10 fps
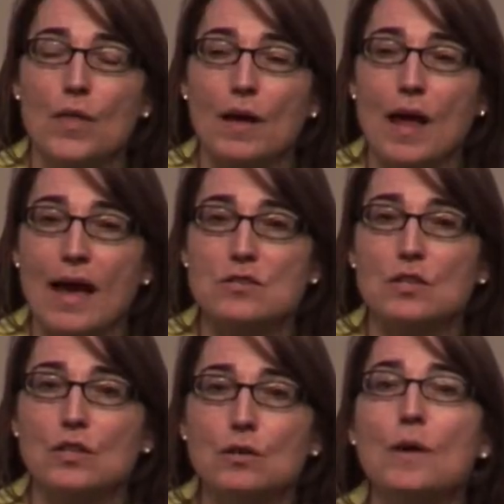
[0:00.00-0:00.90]
that as
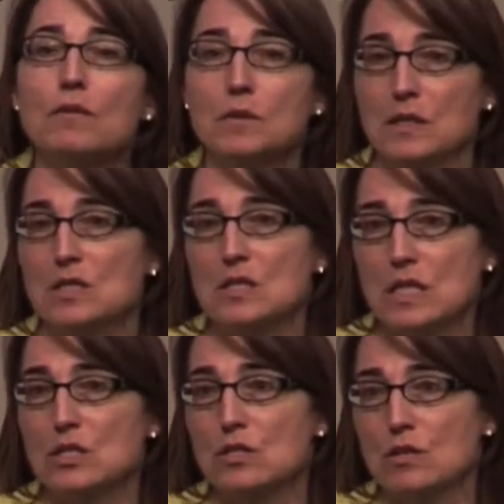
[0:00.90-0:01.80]
the UN releases
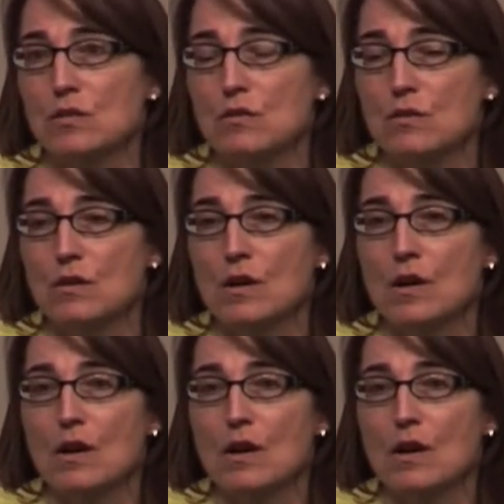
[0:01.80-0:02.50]
its new